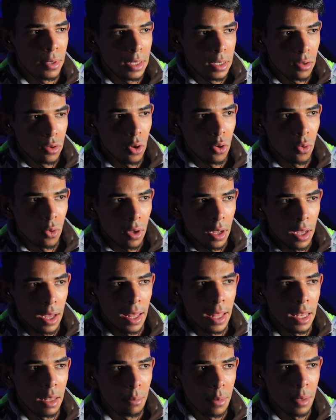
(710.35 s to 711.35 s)
you know,
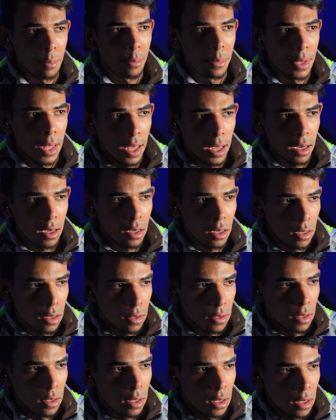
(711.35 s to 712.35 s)
a little bit black
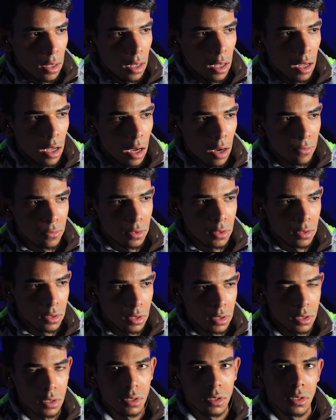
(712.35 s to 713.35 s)
after
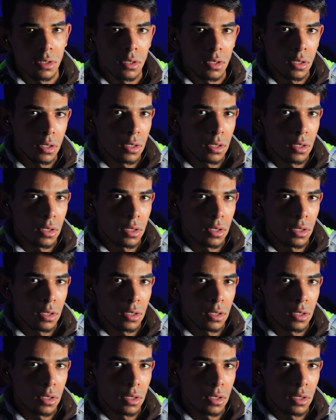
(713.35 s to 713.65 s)
this,